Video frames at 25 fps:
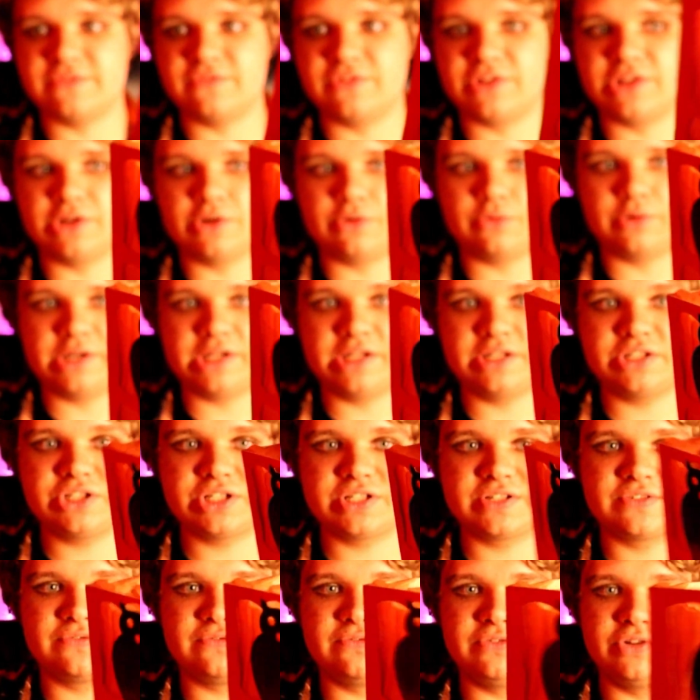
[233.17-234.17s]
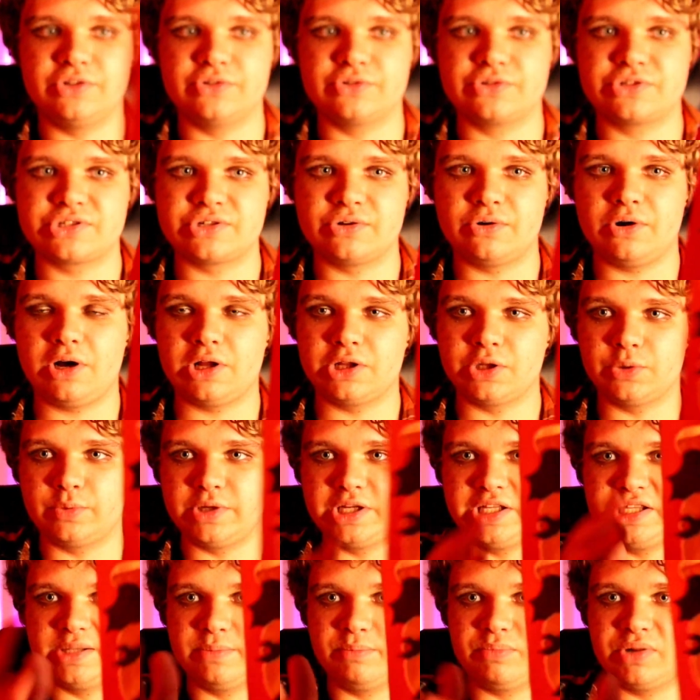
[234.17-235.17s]
of it though, and it just feels so
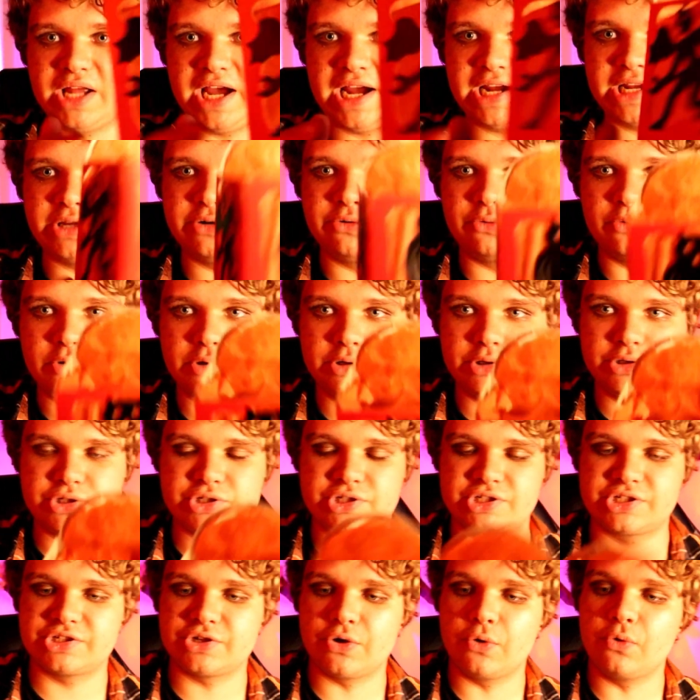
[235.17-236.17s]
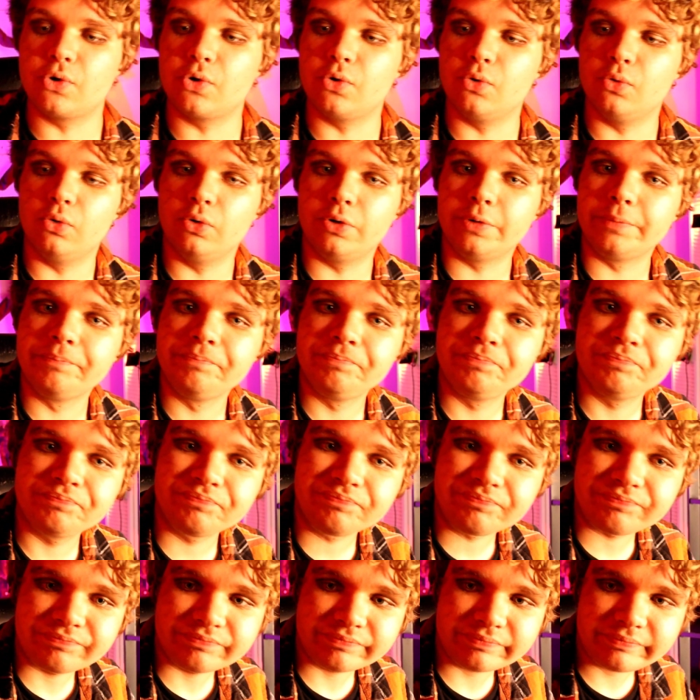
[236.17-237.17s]
Halloween, the black and orange. So cool.
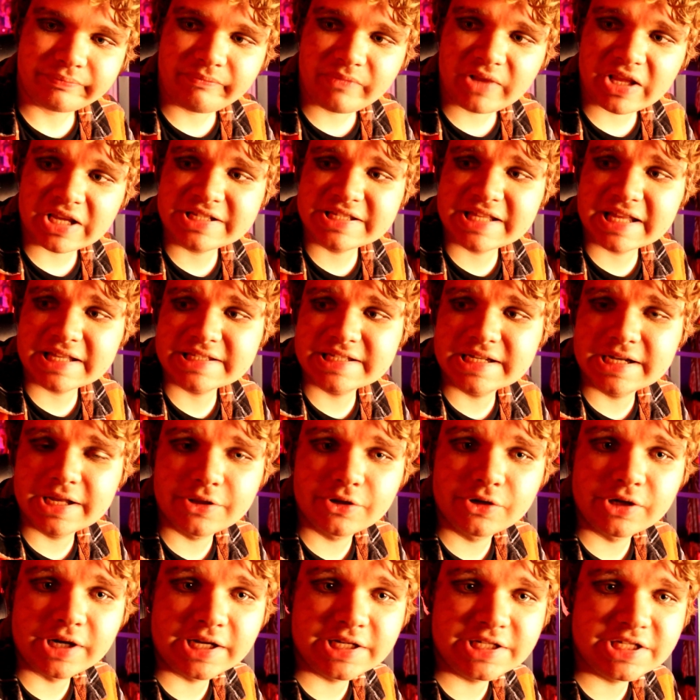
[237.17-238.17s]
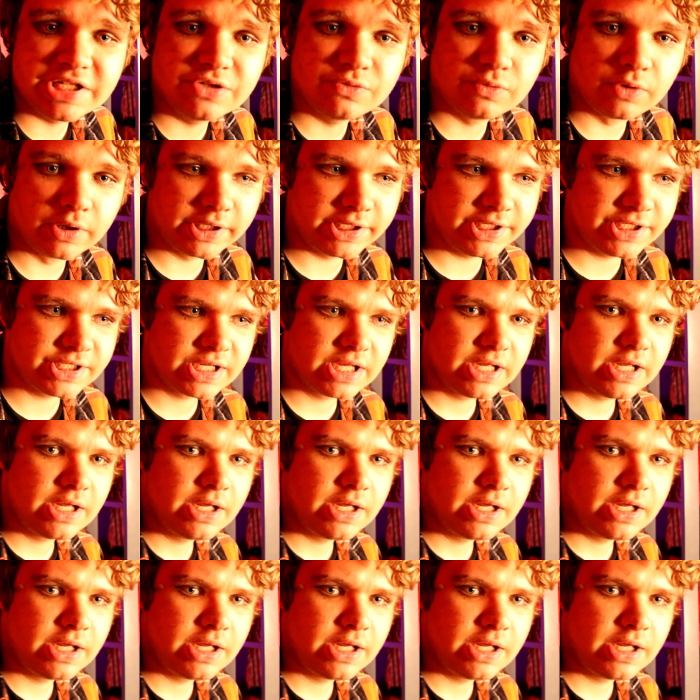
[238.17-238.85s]
So that's another 1920s.